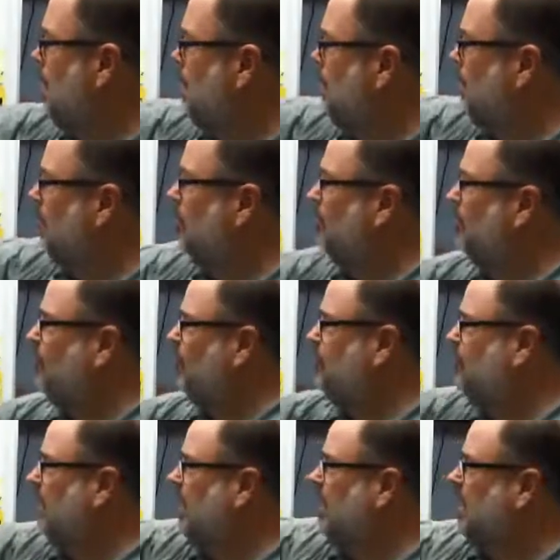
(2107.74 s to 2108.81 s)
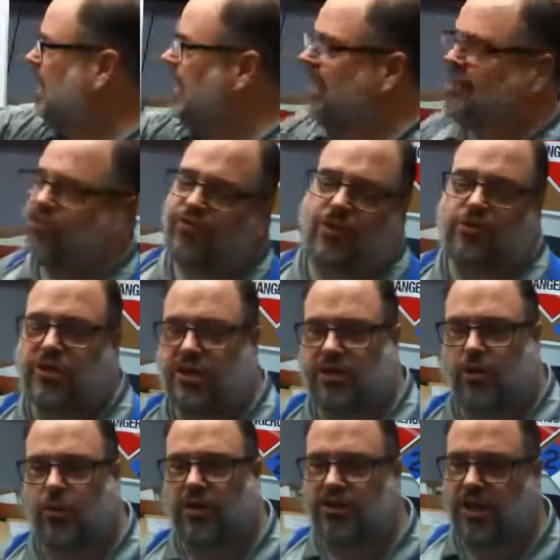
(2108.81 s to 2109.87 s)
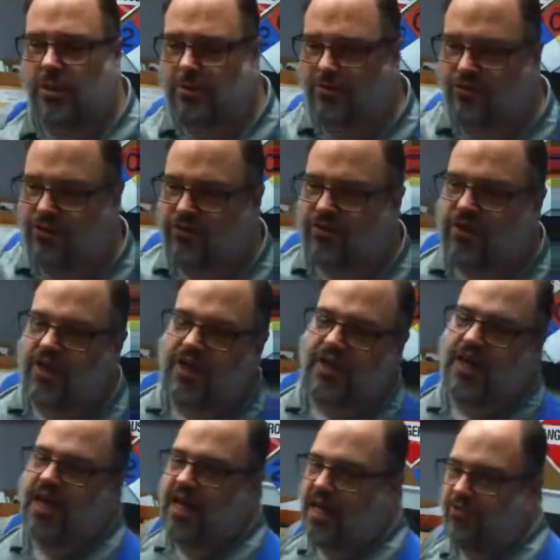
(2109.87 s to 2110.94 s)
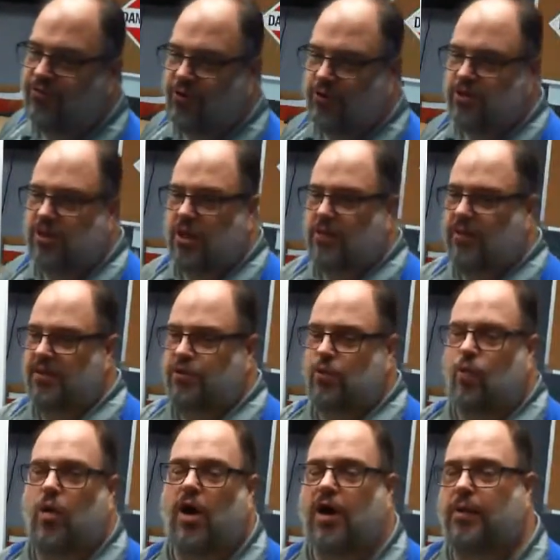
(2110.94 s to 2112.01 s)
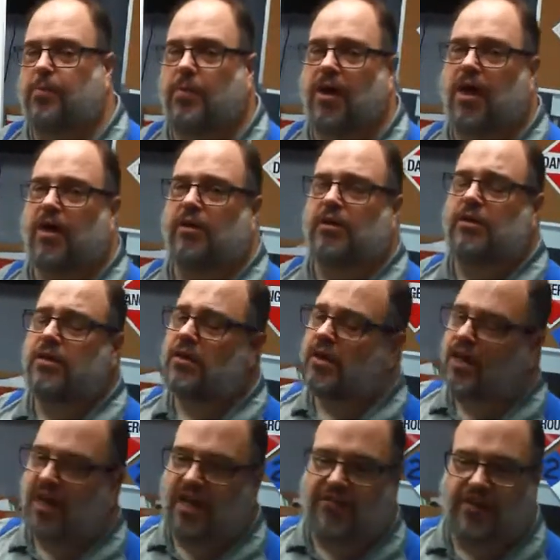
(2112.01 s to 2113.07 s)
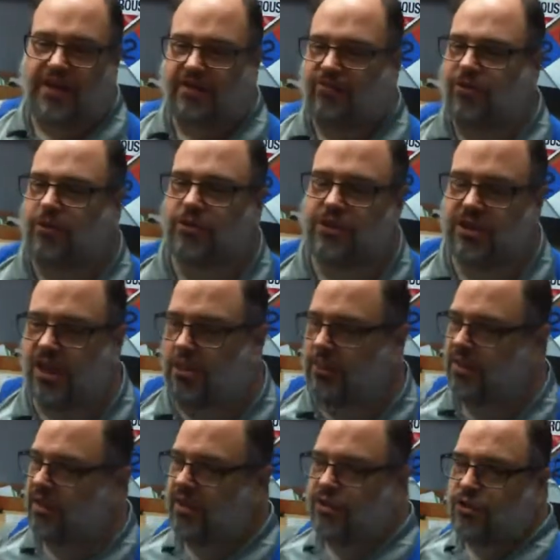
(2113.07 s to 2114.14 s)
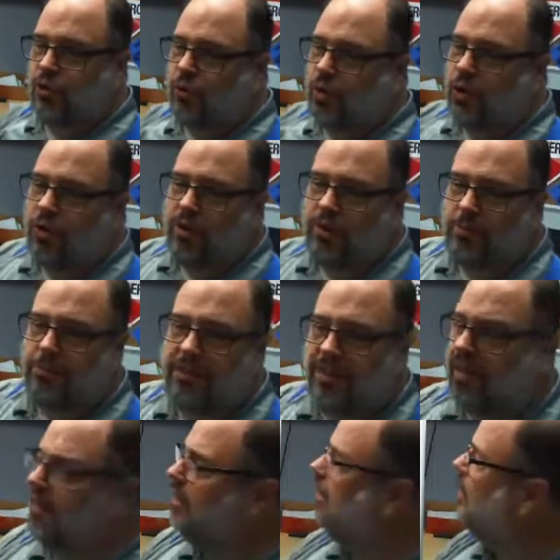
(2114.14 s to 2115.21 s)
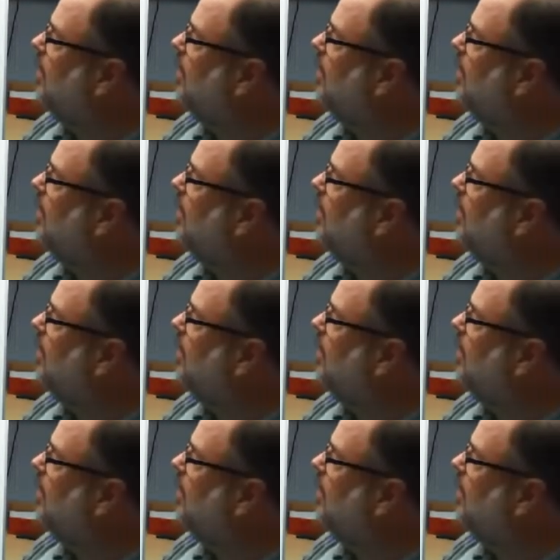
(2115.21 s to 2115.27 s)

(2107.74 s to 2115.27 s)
Number 15, I asked folks, I said, what is number 15? I had folks tell me it's a wine bottle. I've had folks tell me that it's a rolling pin.